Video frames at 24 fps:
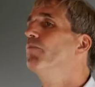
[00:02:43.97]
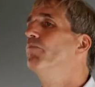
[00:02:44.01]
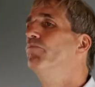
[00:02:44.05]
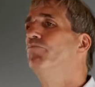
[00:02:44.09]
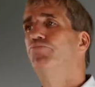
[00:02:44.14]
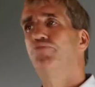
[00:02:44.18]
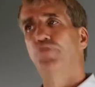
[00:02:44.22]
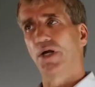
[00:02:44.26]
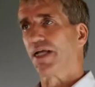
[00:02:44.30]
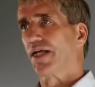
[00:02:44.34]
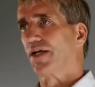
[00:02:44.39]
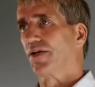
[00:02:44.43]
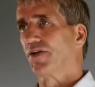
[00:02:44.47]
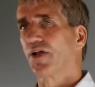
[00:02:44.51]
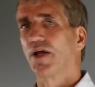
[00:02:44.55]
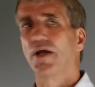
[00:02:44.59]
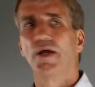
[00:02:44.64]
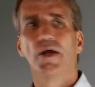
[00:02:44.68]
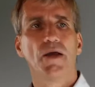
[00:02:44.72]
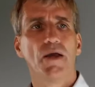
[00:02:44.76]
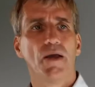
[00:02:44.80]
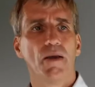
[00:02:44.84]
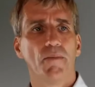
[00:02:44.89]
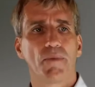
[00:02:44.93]
Brilliant.
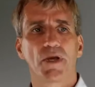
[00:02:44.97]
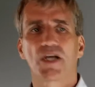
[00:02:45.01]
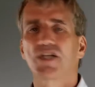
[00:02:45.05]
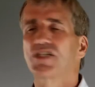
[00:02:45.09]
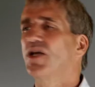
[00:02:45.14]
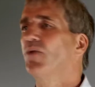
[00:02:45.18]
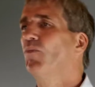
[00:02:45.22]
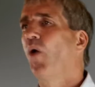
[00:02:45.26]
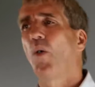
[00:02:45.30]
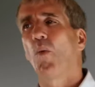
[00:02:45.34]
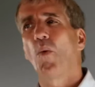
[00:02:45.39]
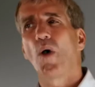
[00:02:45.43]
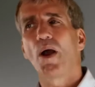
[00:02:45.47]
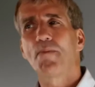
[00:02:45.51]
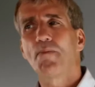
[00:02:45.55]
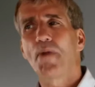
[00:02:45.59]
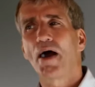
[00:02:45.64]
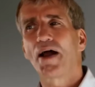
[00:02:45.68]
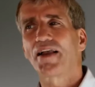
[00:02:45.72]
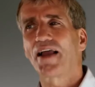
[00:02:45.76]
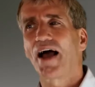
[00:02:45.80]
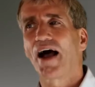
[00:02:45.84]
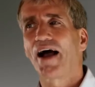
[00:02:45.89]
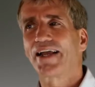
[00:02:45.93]
Because in what way
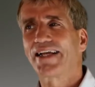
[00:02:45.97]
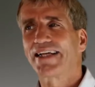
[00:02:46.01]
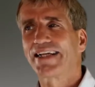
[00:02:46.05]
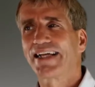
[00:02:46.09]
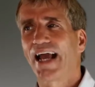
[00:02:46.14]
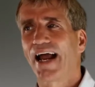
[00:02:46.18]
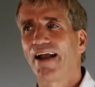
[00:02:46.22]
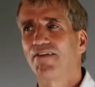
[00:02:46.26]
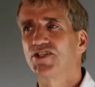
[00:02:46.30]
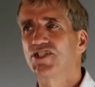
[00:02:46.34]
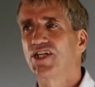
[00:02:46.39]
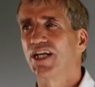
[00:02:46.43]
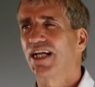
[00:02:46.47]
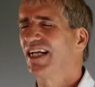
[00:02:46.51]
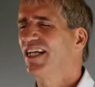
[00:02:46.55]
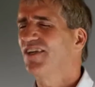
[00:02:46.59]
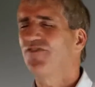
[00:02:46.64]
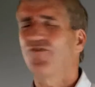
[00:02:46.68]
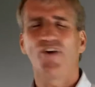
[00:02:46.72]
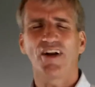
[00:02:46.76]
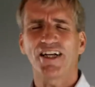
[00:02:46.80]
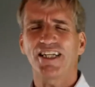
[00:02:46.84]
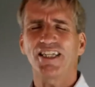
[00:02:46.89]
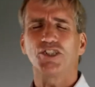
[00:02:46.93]
might I guarantee? And in
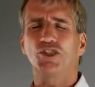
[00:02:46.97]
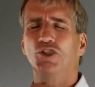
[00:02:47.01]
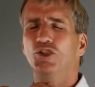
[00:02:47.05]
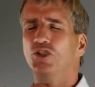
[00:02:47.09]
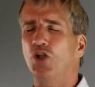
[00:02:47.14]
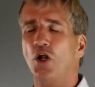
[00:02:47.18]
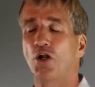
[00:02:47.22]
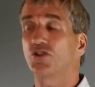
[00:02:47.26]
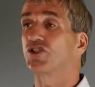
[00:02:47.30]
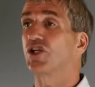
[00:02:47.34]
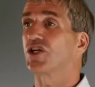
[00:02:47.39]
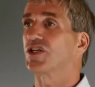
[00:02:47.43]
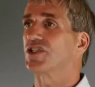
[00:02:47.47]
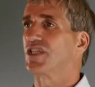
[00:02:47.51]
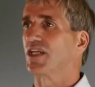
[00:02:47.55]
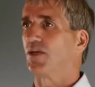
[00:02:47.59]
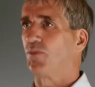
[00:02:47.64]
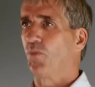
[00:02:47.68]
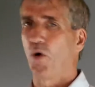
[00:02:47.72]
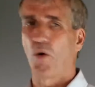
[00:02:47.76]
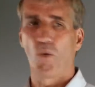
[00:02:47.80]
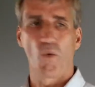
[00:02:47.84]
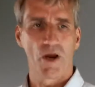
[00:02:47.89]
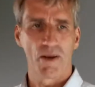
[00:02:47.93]
fact, it's not just in
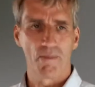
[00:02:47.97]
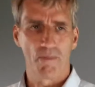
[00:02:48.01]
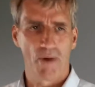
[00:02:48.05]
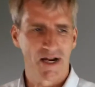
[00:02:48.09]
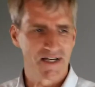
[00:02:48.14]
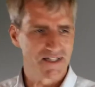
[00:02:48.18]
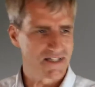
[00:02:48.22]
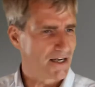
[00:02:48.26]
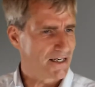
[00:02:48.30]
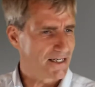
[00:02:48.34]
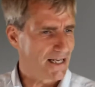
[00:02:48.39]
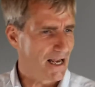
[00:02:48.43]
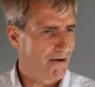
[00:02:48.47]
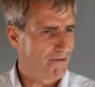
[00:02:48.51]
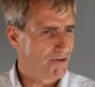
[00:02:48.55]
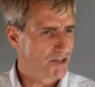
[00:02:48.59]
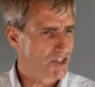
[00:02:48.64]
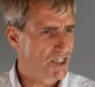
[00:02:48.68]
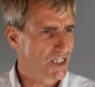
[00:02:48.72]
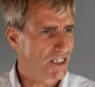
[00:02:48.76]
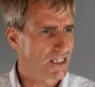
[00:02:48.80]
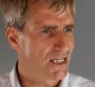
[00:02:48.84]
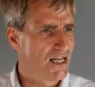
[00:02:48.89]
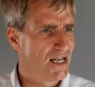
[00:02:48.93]
what way might I
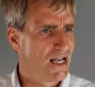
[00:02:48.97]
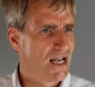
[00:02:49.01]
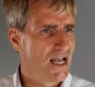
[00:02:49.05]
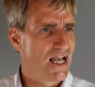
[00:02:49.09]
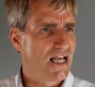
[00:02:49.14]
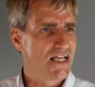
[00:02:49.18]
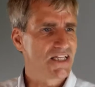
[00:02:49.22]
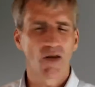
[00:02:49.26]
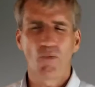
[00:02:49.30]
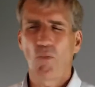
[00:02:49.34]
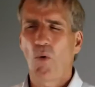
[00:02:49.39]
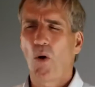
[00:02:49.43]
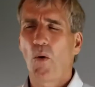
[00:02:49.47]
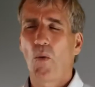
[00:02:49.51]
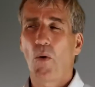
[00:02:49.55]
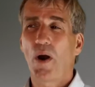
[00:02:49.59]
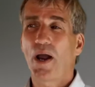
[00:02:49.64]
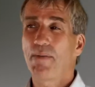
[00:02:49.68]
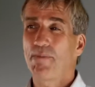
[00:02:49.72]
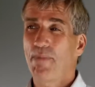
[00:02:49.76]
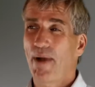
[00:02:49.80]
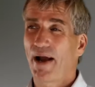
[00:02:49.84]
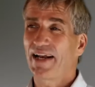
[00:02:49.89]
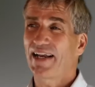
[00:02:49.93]
guarantee, it's in what way
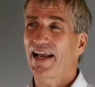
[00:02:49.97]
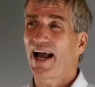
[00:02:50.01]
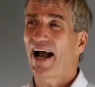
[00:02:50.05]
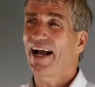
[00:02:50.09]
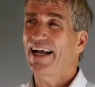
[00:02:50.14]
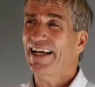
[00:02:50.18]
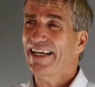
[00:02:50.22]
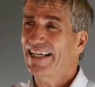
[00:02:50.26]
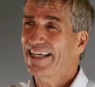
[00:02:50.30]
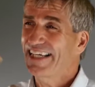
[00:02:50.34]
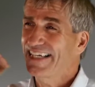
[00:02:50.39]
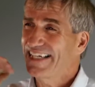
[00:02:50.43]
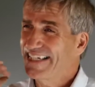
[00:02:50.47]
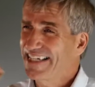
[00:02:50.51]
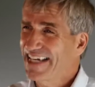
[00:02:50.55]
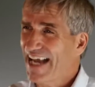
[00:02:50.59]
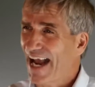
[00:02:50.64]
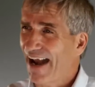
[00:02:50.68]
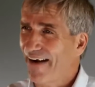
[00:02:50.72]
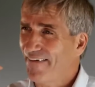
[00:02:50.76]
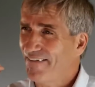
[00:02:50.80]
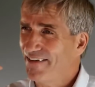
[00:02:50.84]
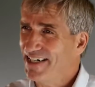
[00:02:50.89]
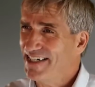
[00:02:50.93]
might I
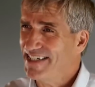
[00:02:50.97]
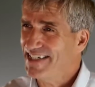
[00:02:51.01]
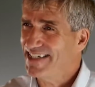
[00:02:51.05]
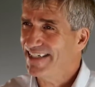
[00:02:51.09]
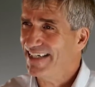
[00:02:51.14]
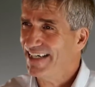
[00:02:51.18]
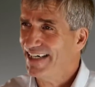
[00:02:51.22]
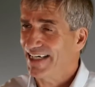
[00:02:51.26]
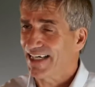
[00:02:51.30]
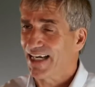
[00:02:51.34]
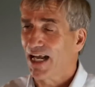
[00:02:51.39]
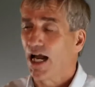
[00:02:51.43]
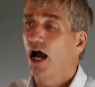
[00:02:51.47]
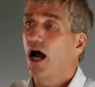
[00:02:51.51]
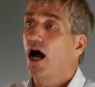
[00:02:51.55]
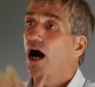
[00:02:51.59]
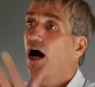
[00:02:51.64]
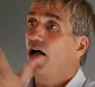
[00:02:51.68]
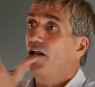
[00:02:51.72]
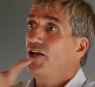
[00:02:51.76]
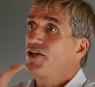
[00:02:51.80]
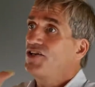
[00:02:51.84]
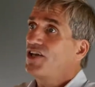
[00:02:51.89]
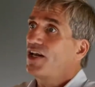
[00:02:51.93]
guarantee.
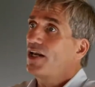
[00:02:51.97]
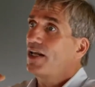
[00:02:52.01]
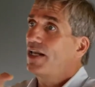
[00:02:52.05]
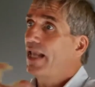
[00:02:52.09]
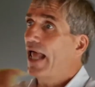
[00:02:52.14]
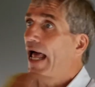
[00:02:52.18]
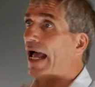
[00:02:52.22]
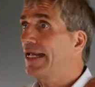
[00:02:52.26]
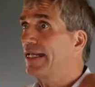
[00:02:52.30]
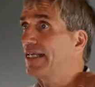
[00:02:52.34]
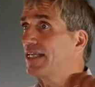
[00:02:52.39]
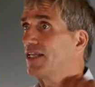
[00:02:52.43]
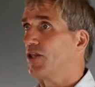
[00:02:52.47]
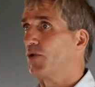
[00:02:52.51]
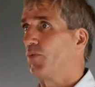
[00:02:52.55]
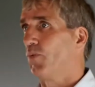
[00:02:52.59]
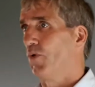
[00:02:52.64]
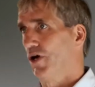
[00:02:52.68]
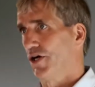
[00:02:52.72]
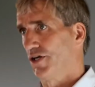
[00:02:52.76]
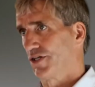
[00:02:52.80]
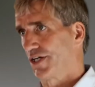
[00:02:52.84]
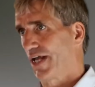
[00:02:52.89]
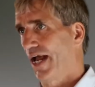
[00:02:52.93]
Underline the
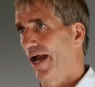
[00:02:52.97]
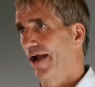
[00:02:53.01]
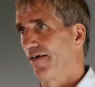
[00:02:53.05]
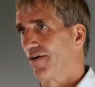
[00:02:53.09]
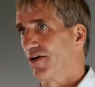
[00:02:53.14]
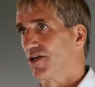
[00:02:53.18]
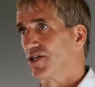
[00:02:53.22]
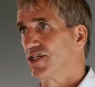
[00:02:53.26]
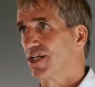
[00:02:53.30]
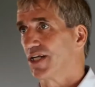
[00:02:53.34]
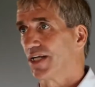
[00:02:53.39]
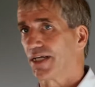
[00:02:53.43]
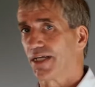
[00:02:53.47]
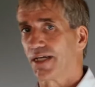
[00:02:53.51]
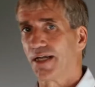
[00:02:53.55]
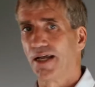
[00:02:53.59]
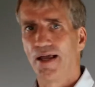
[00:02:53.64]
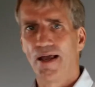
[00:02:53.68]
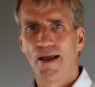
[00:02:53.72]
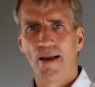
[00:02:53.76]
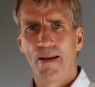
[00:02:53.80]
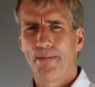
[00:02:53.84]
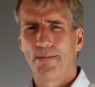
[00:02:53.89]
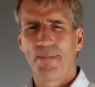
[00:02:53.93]
word guarantee.
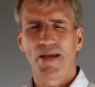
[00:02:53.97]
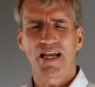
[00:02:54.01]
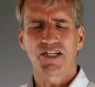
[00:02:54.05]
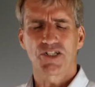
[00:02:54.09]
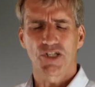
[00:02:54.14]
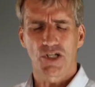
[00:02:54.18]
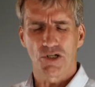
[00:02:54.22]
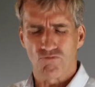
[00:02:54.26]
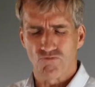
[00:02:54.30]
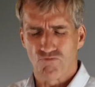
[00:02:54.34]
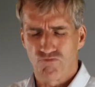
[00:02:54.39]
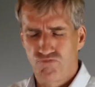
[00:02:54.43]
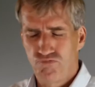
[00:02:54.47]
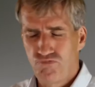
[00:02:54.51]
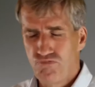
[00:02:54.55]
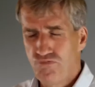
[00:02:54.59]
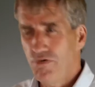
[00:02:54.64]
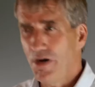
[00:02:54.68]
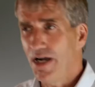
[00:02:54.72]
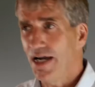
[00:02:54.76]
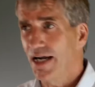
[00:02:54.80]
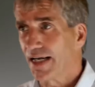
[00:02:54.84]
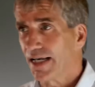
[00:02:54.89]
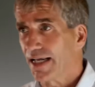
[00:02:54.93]
Makes it
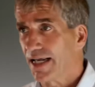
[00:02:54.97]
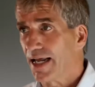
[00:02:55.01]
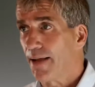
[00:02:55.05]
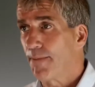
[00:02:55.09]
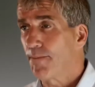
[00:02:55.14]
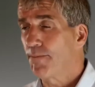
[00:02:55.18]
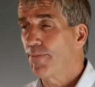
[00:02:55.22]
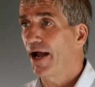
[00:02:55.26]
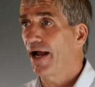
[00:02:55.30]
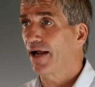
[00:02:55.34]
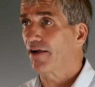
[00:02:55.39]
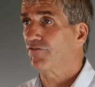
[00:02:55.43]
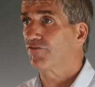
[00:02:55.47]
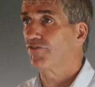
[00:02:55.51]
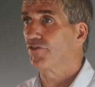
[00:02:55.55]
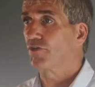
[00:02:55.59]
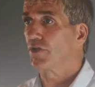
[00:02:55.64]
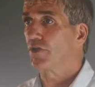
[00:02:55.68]
really impactful.